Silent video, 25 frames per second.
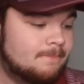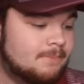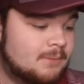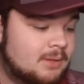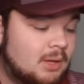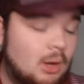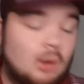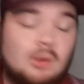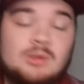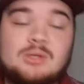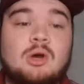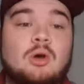
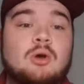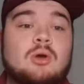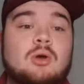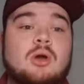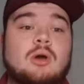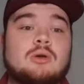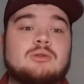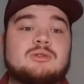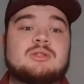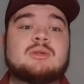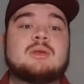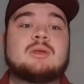Coach
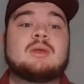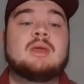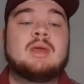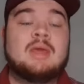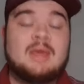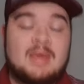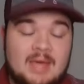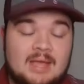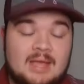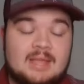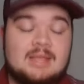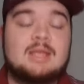Elko's
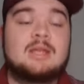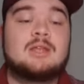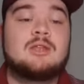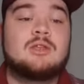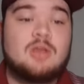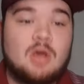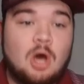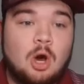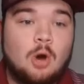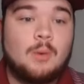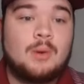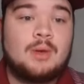getting it
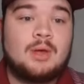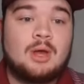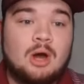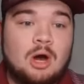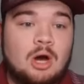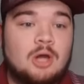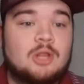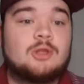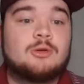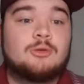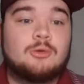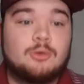going
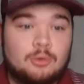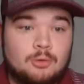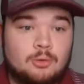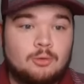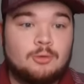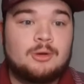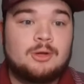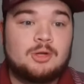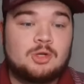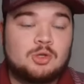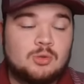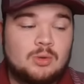on the
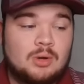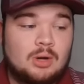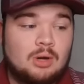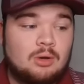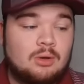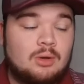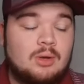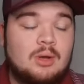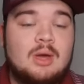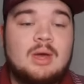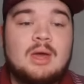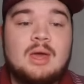recruiting
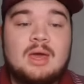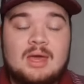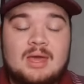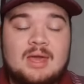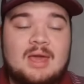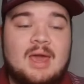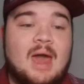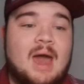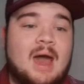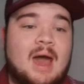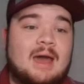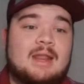trail.
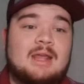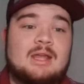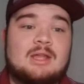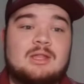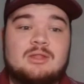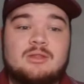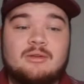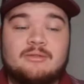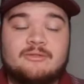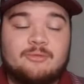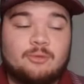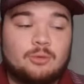He added
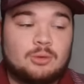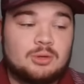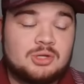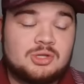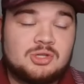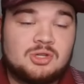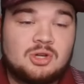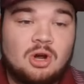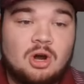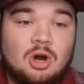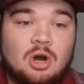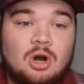the four
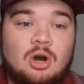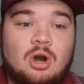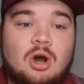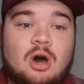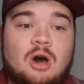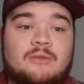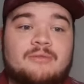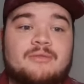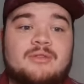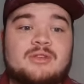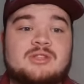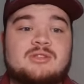star
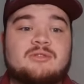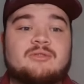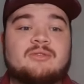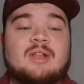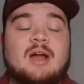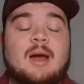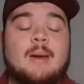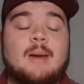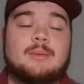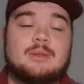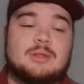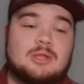offensive
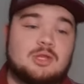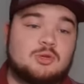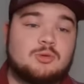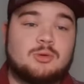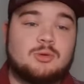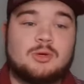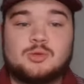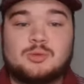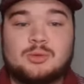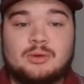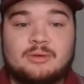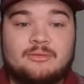lineman, the
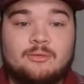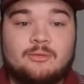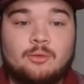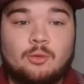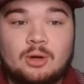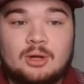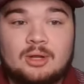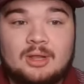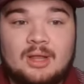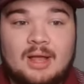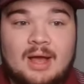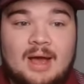2024
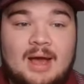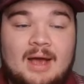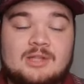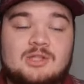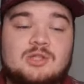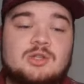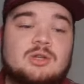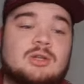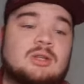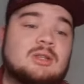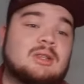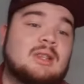
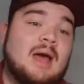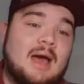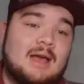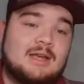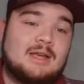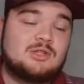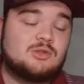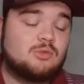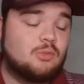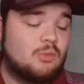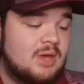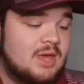class.
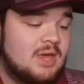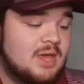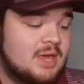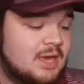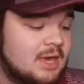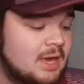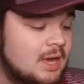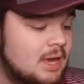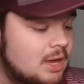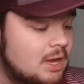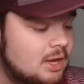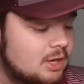Last week,
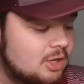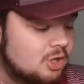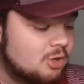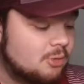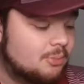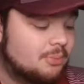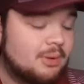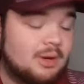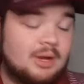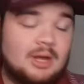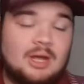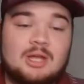you
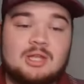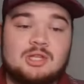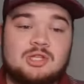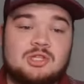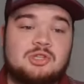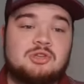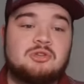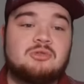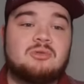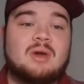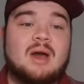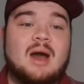bring in
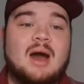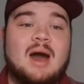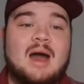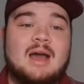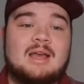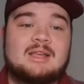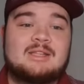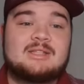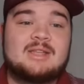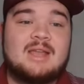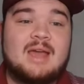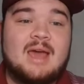two
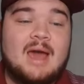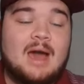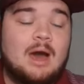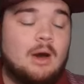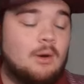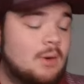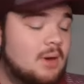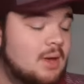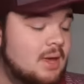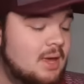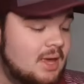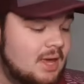guys
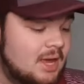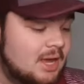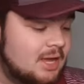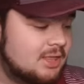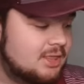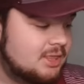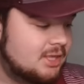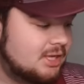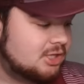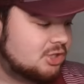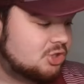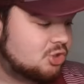now
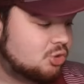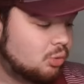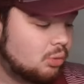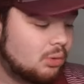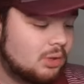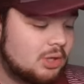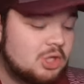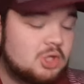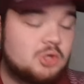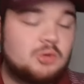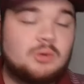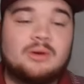in this
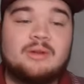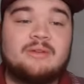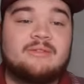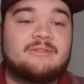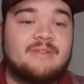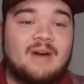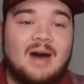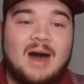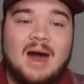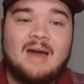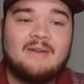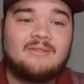
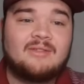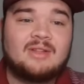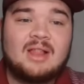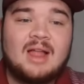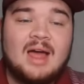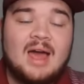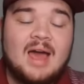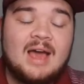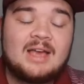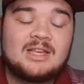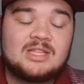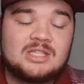2025
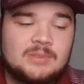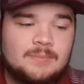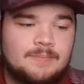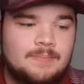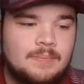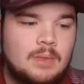class.